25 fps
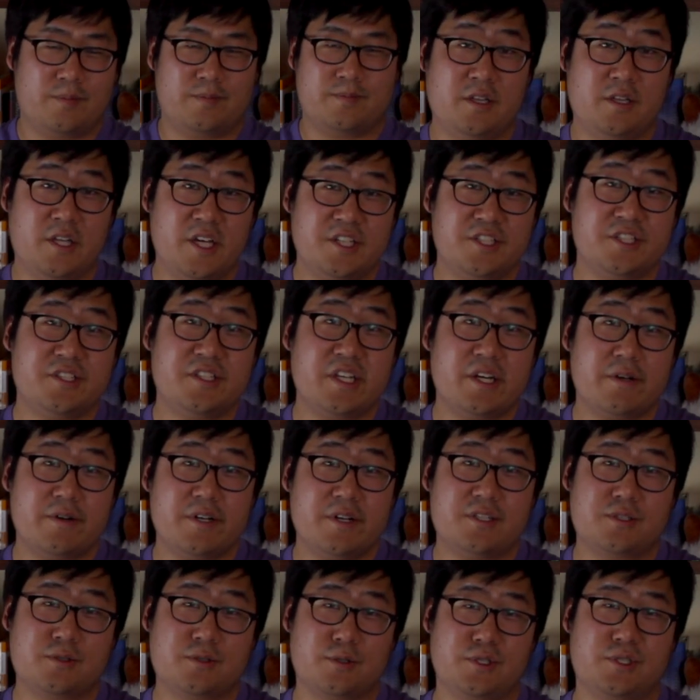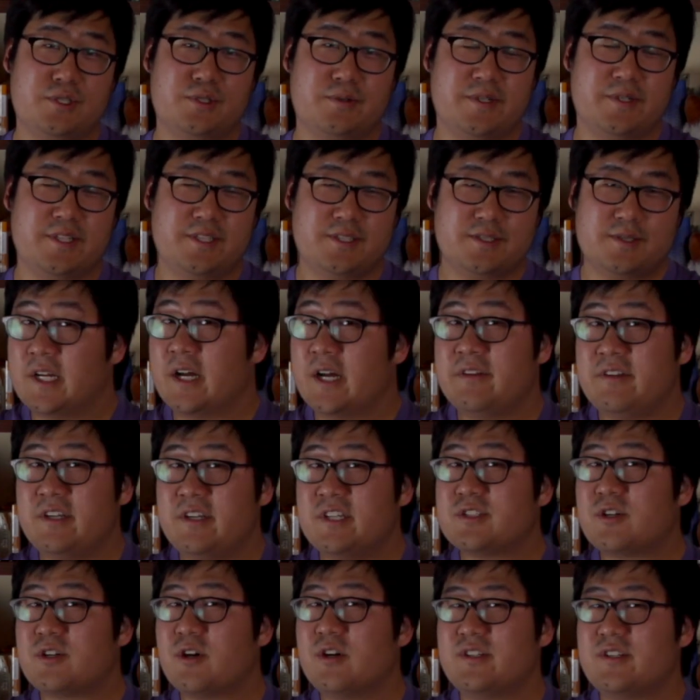Legendary Sorceries. Now
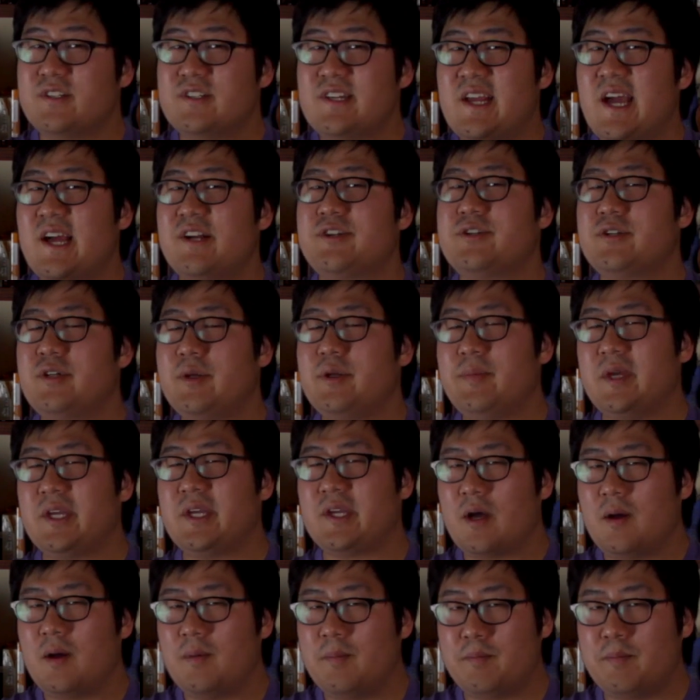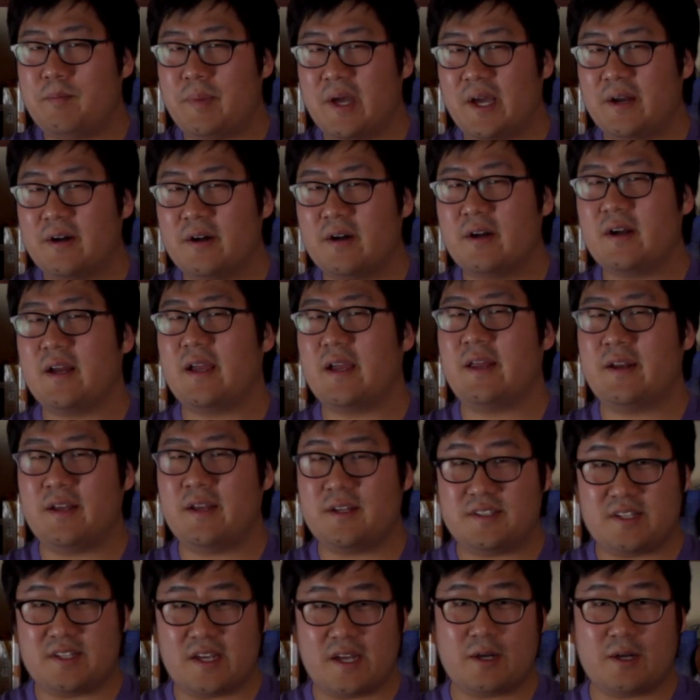these cards naturally become better in
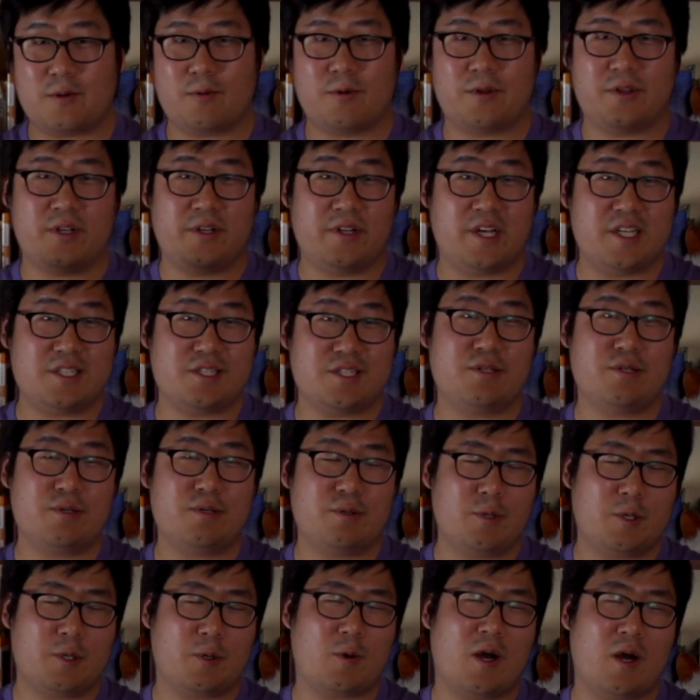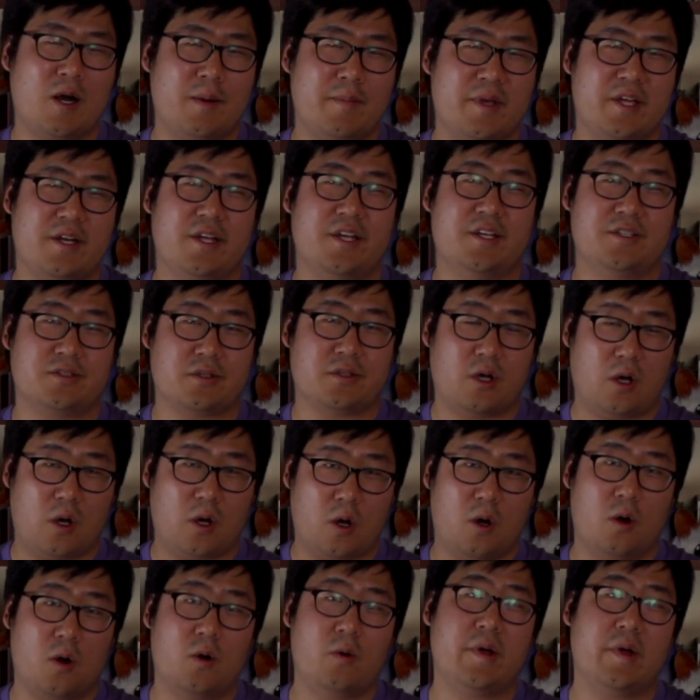a deck where the legendary requirement is
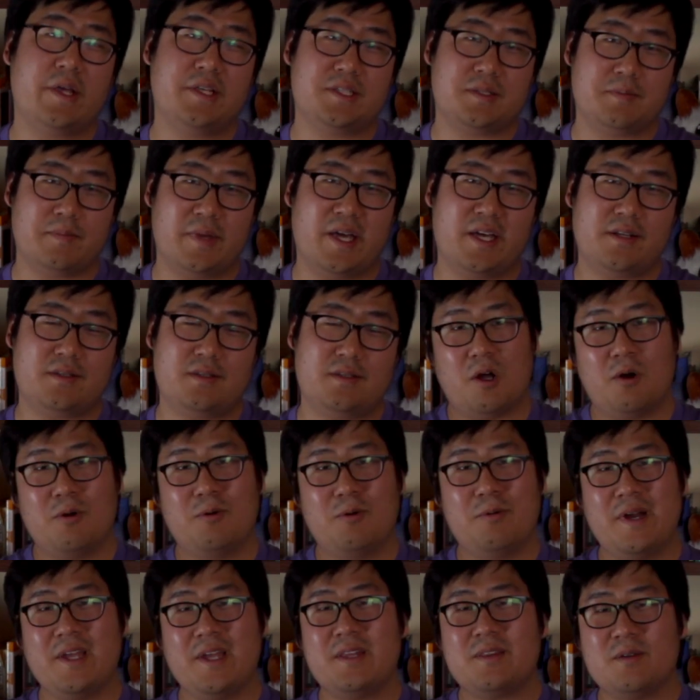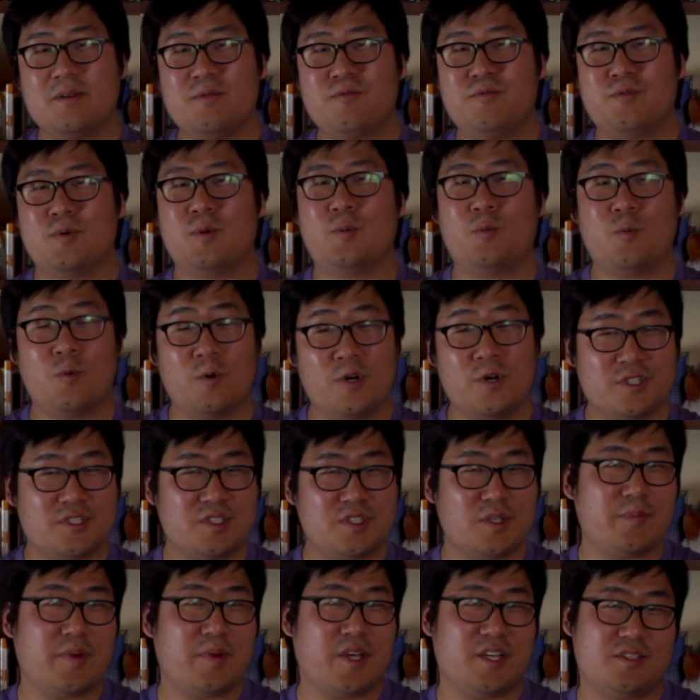always met. I'll rate them from worst
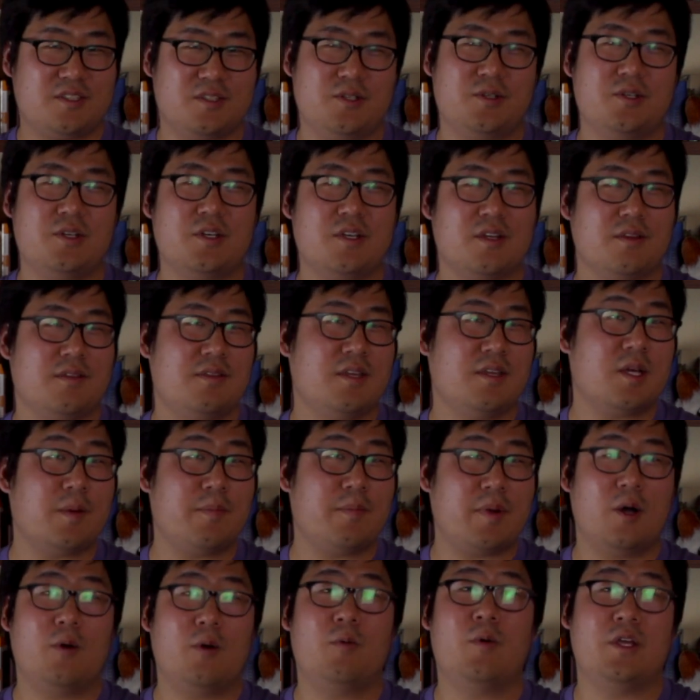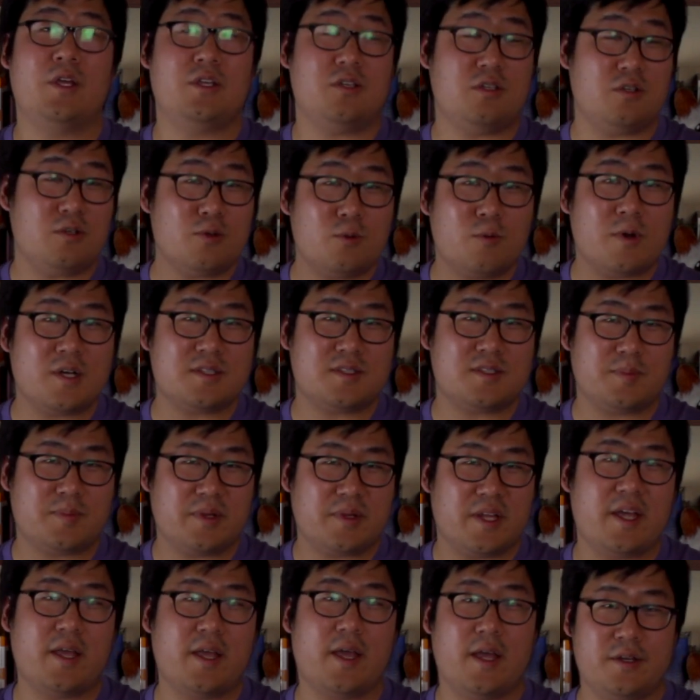to best so you can think about what you want to
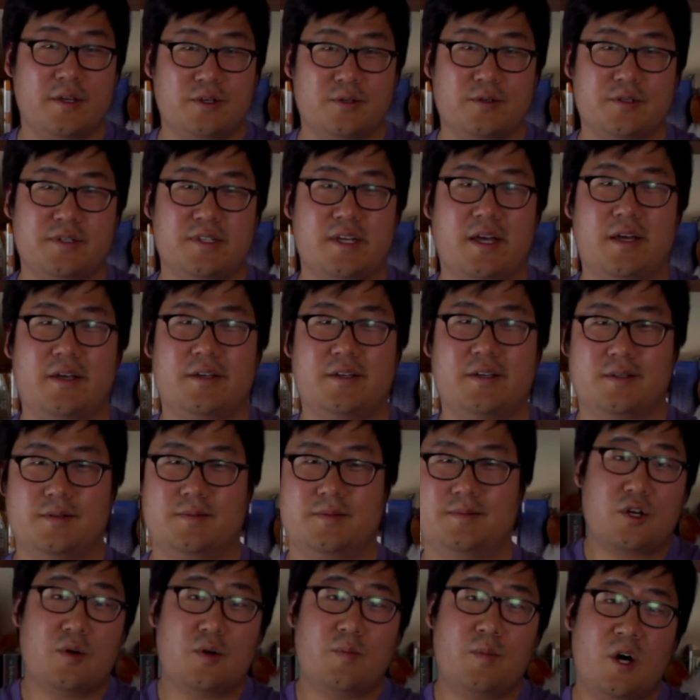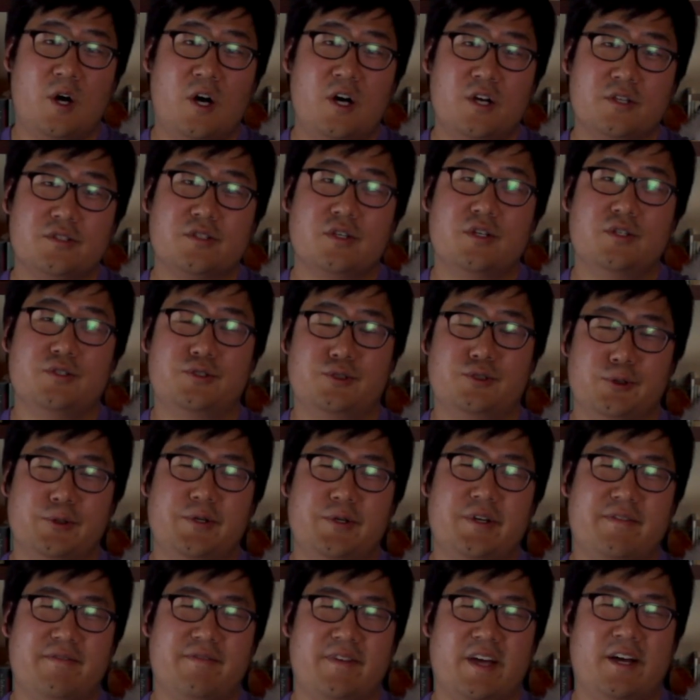play in your deck. Kamal's
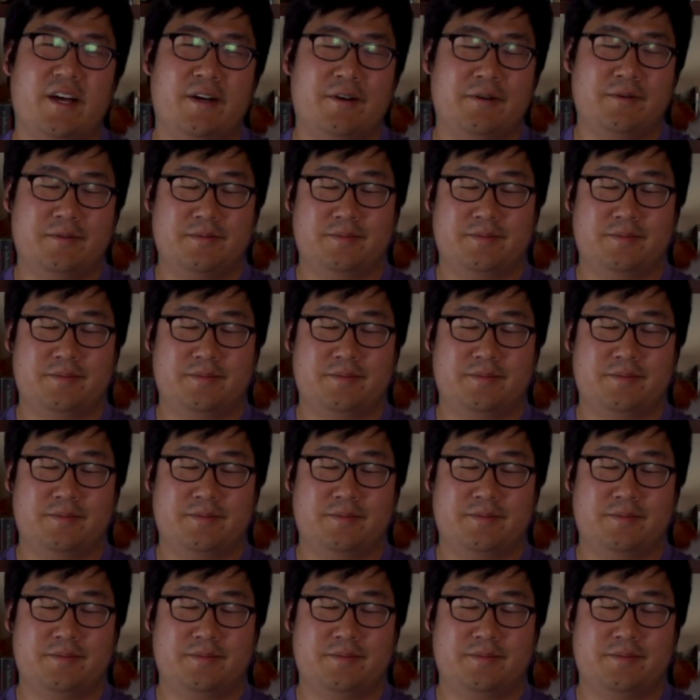Druidic Vow.